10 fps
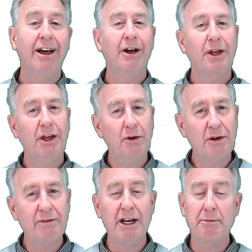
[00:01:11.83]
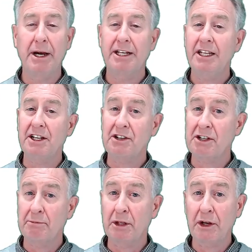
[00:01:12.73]
Q divided by T is
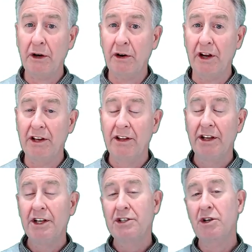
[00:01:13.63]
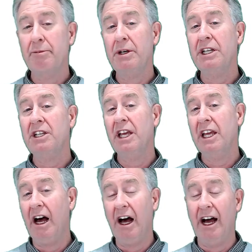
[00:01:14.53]
simply current. So I'm going to take
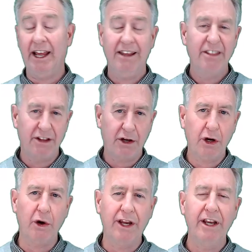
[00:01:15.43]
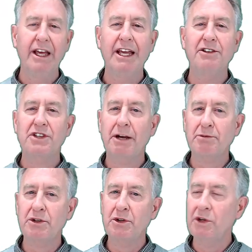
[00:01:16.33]
I, the current, and
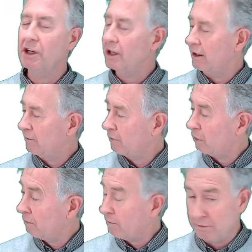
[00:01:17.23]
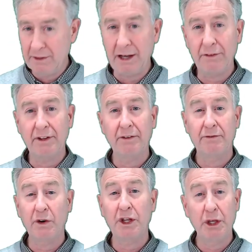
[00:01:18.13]
substitute it in for delta
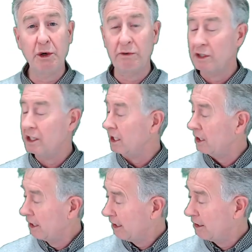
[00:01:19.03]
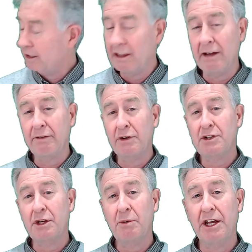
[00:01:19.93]
for Q over T into that first
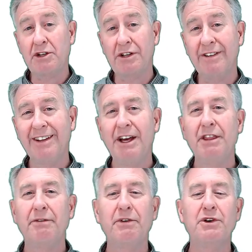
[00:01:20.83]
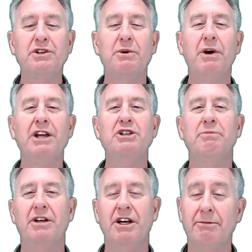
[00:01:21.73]
equation. The first equation
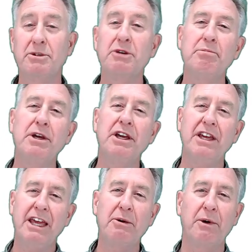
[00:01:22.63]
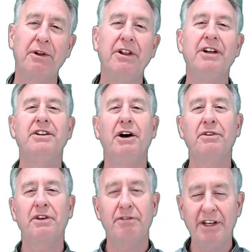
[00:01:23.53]
becomes P equal
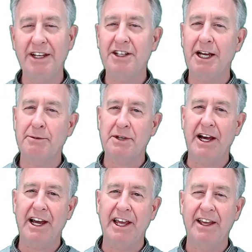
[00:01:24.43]
delta V times I.